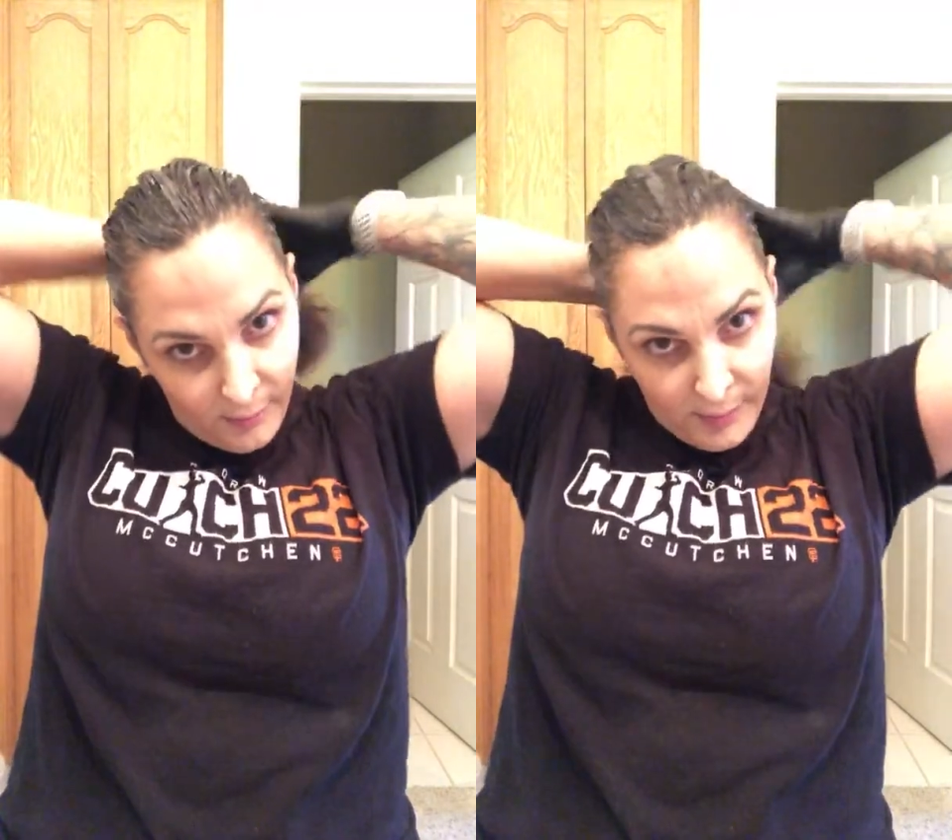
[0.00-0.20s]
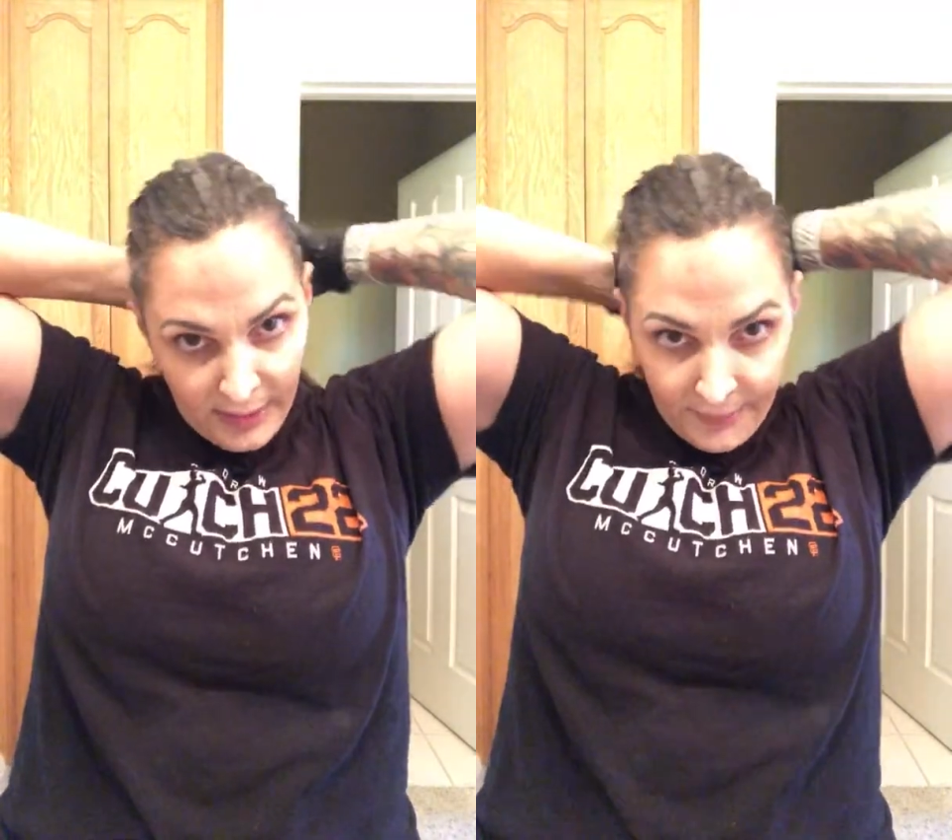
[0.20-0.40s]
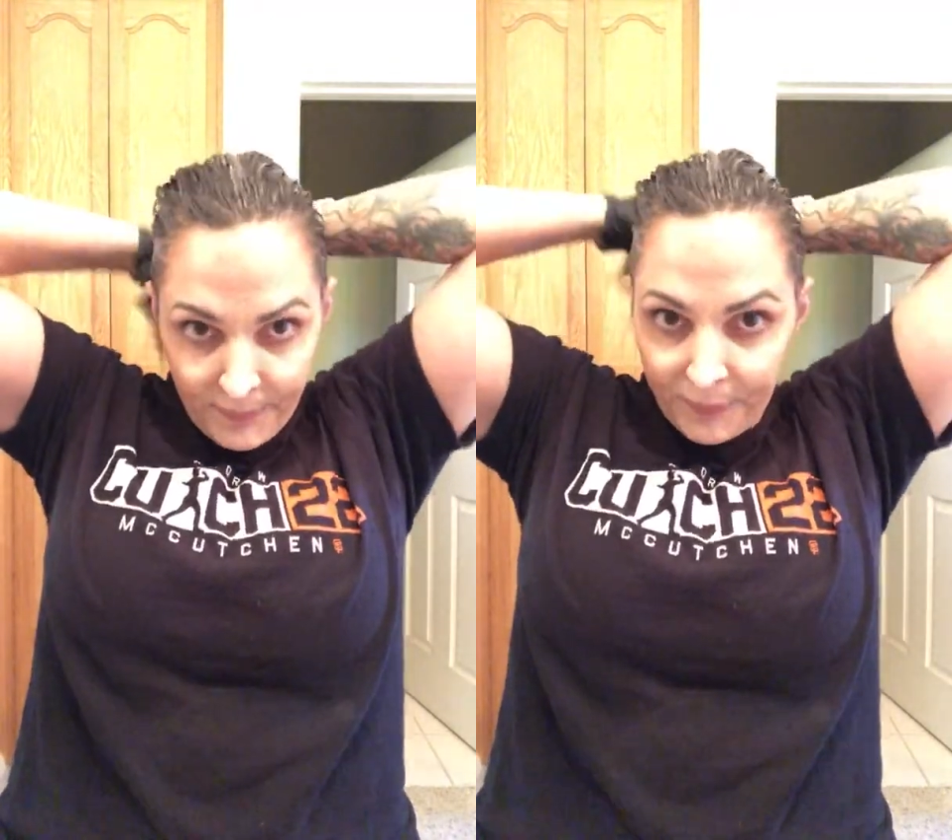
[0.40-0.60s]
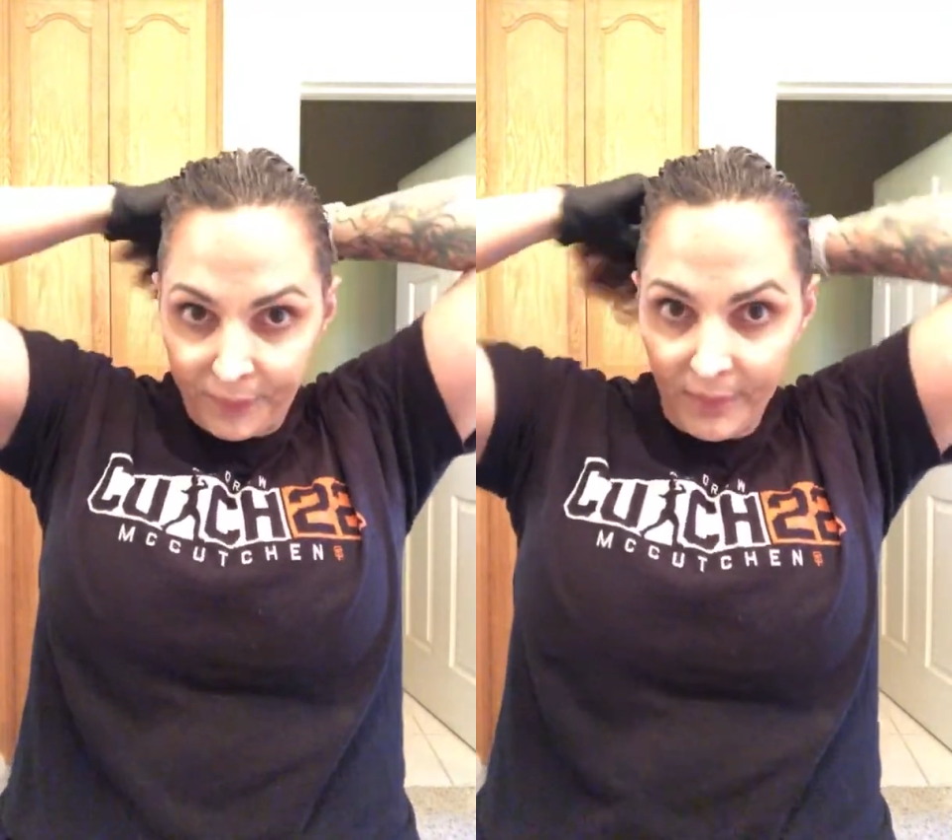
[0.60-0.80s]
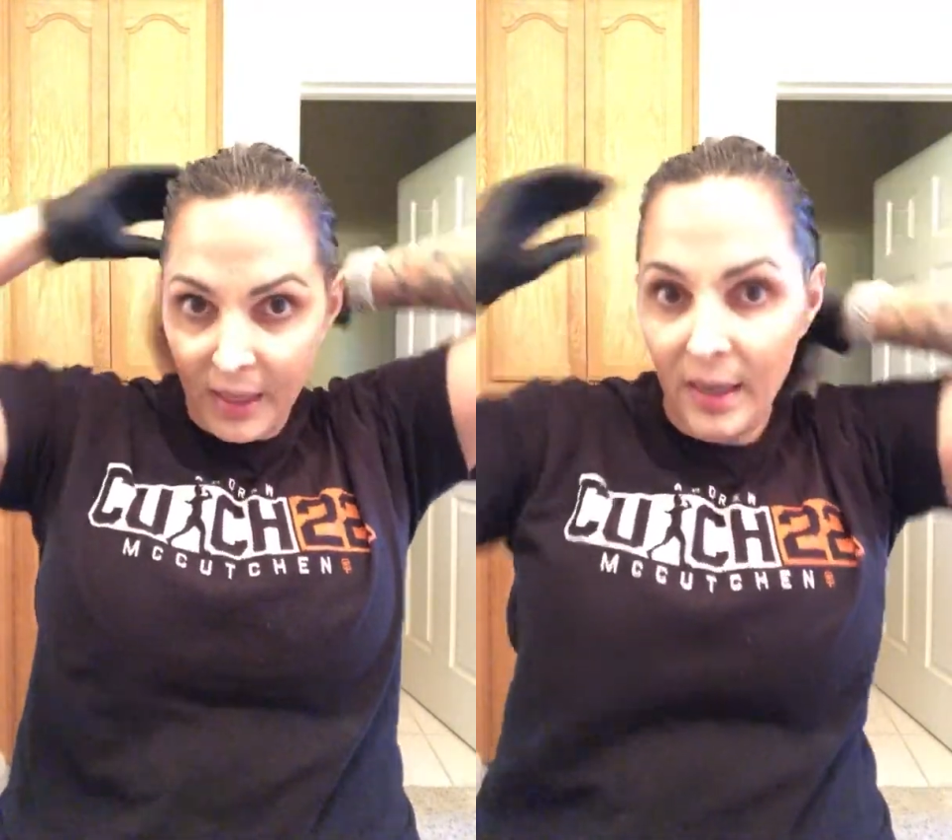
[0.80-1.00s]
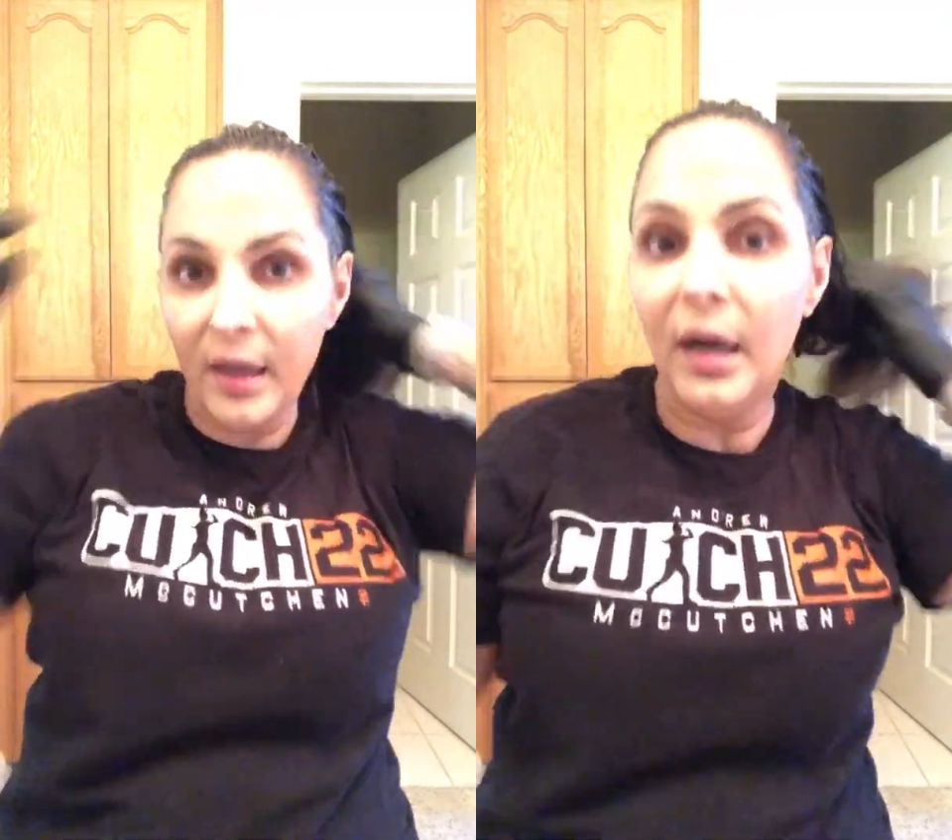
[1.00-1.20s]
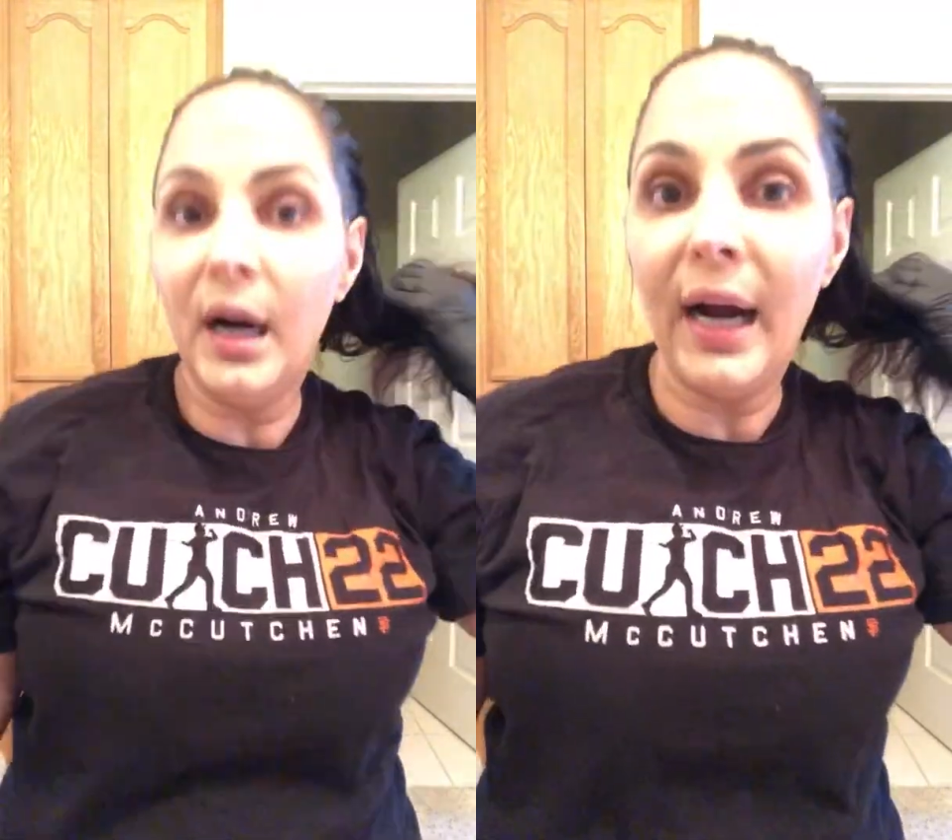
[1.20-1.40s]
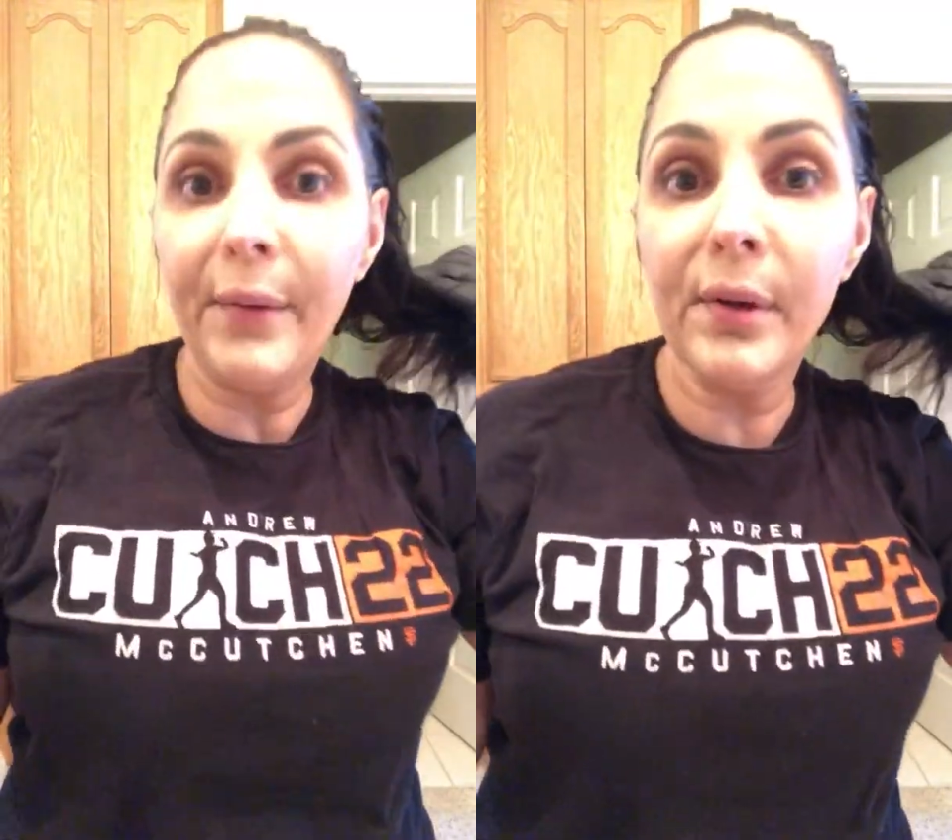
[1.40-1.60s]
But
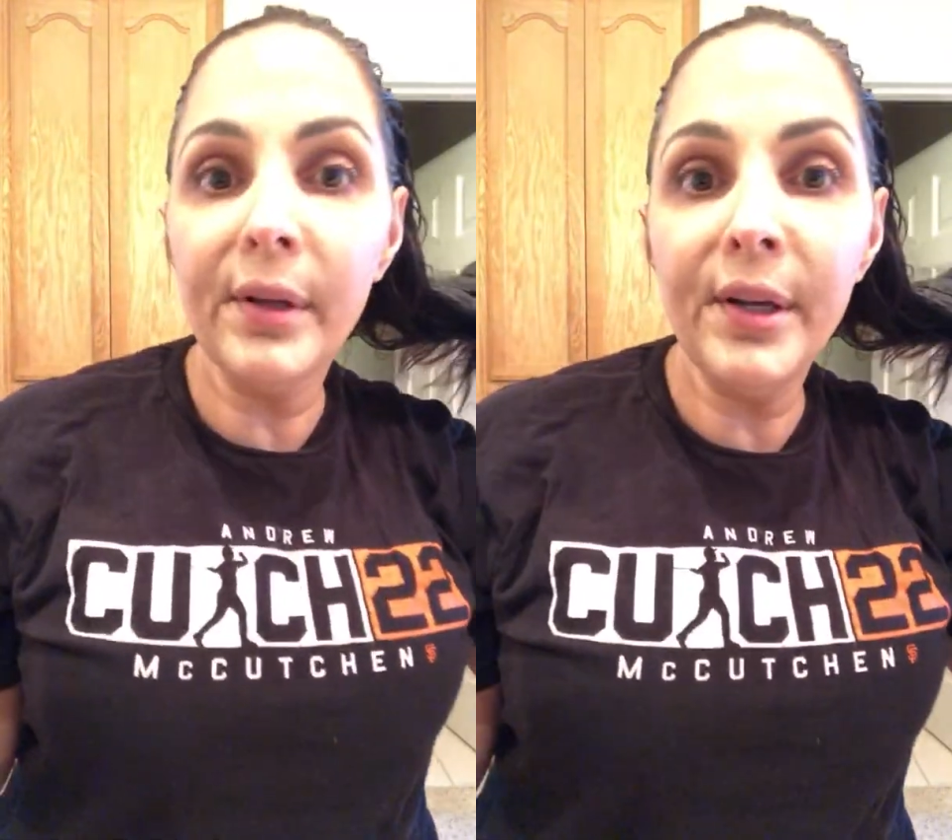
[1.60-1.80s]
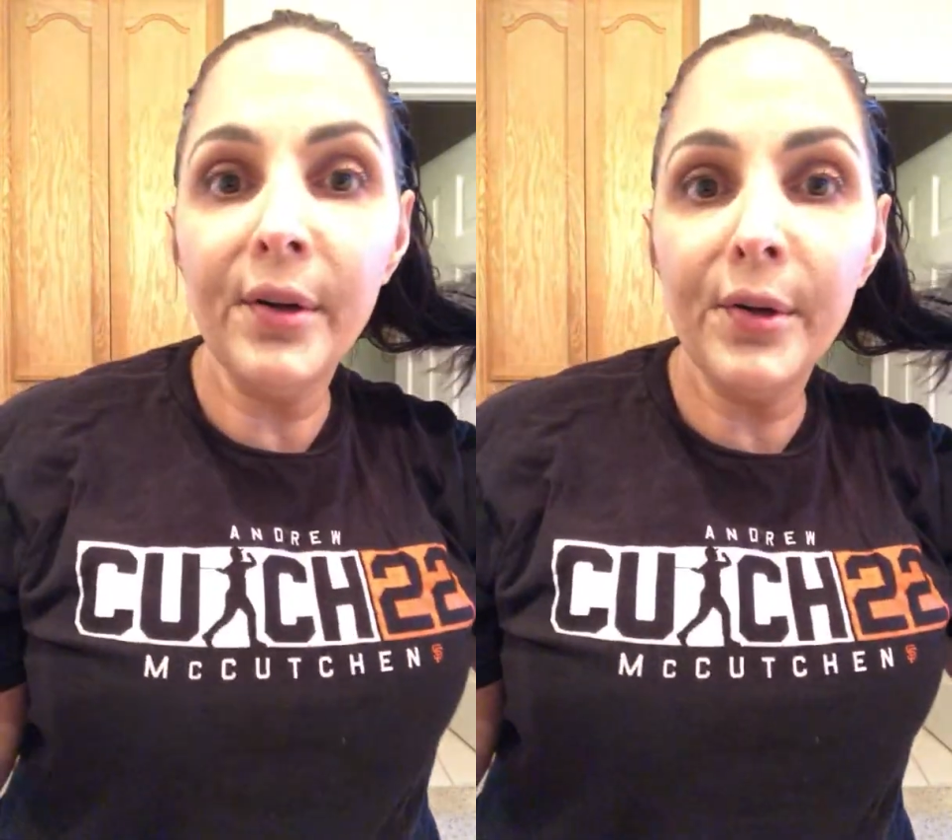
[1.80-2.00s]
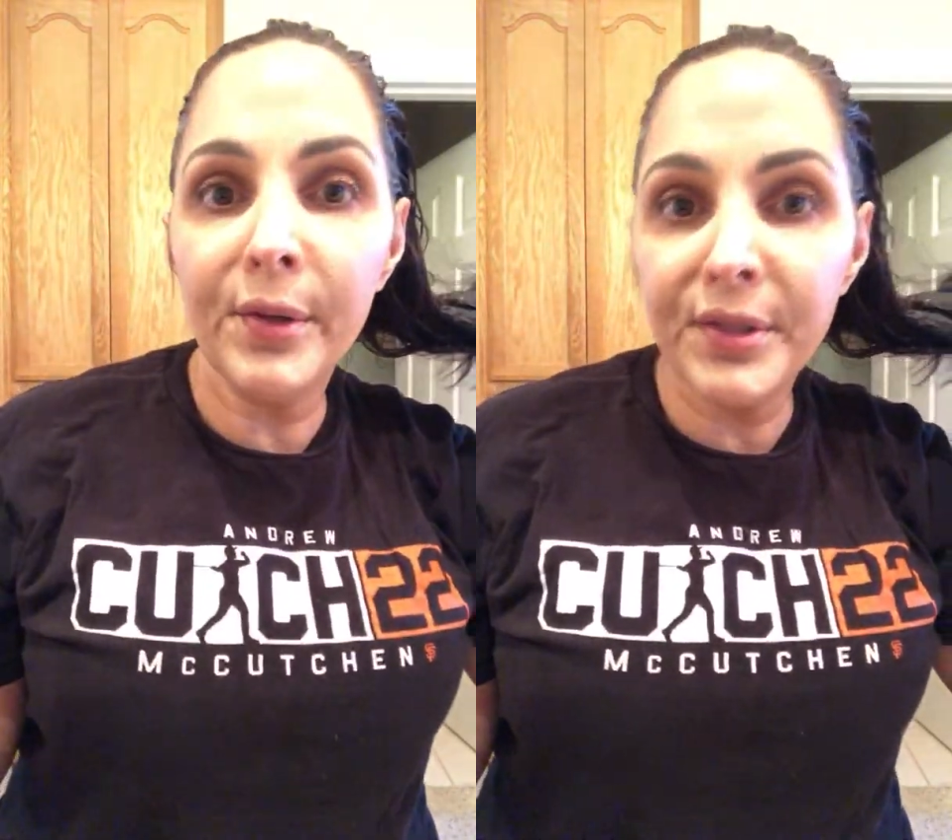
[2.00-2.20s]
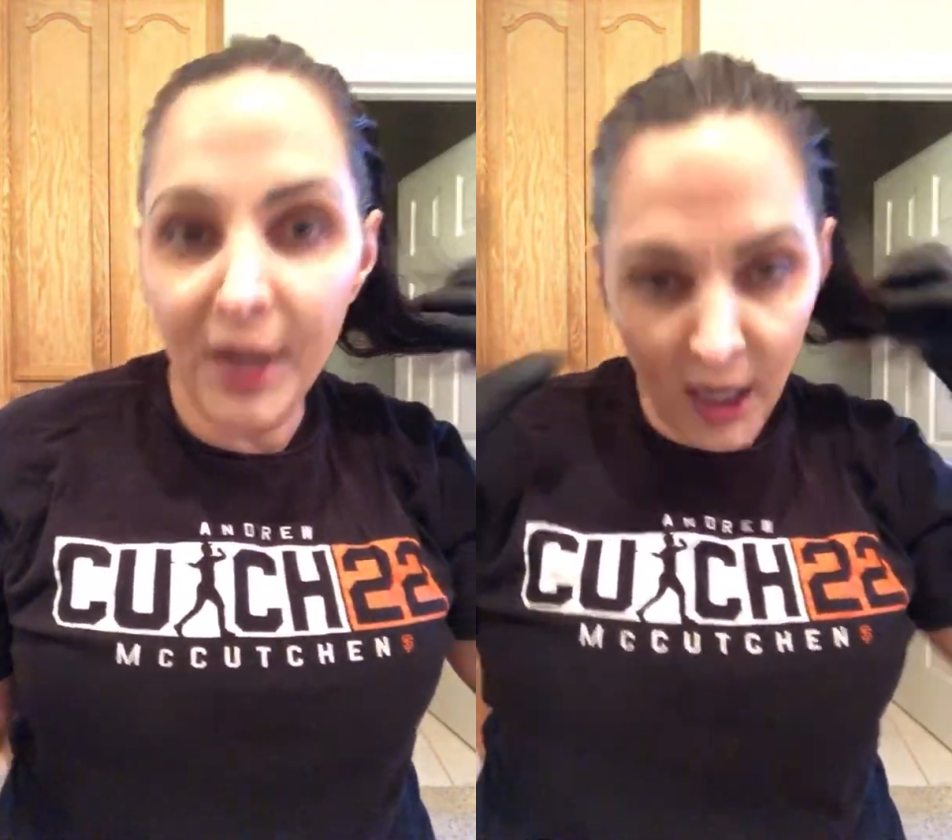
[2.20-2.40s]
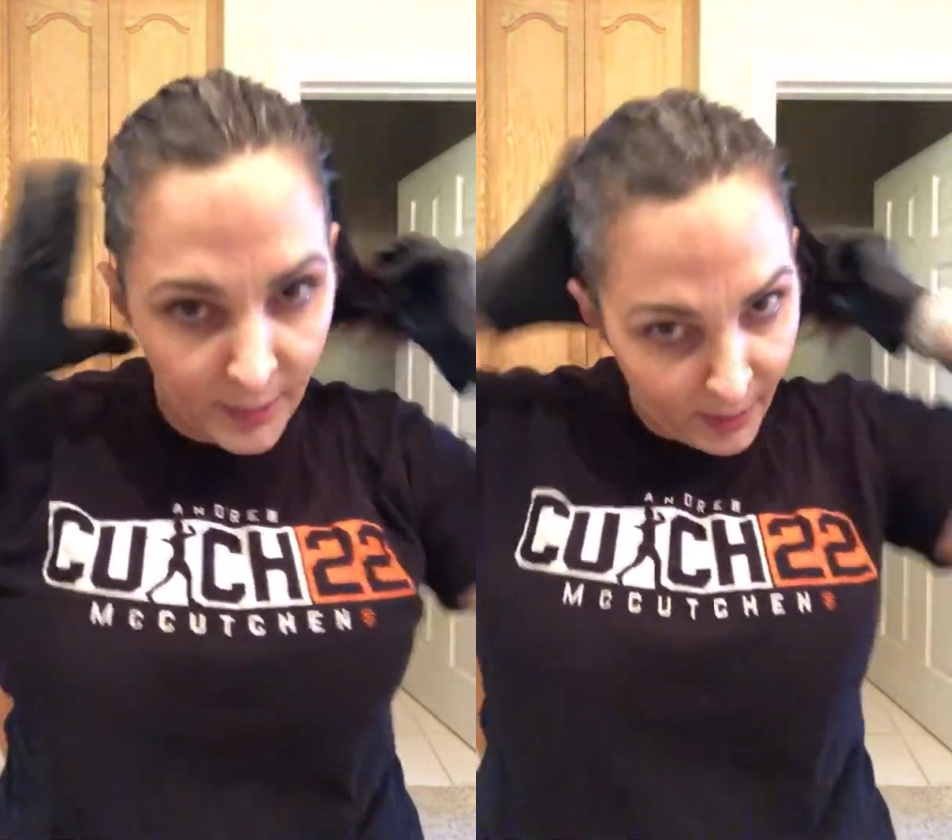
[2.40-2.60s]
I really don't know what to talk